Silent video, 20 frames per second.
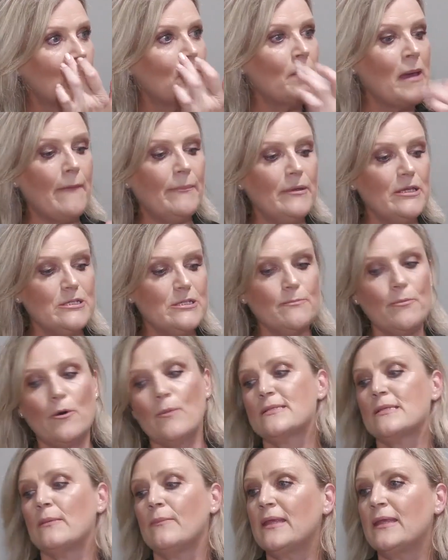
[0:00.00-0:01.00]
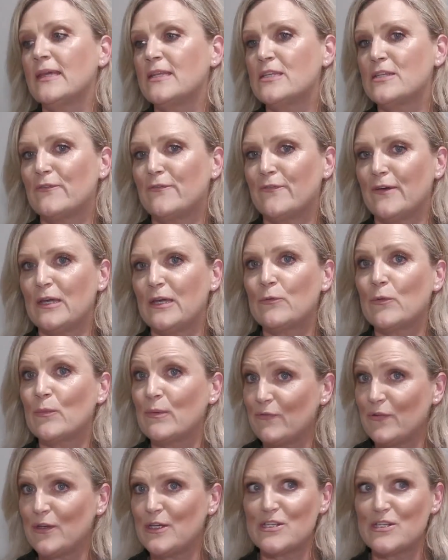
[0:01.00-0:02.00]
I'm happy to pop something into the feed when we
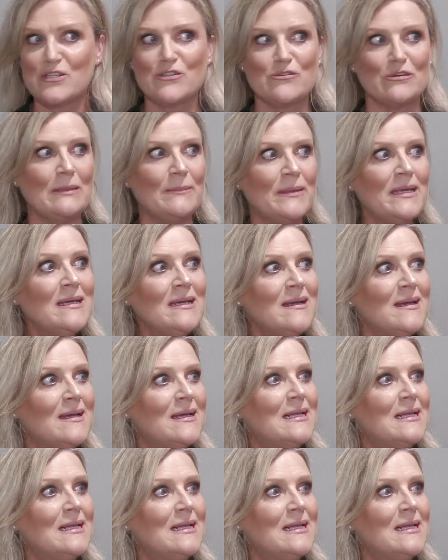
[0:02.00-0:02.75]
finish streaming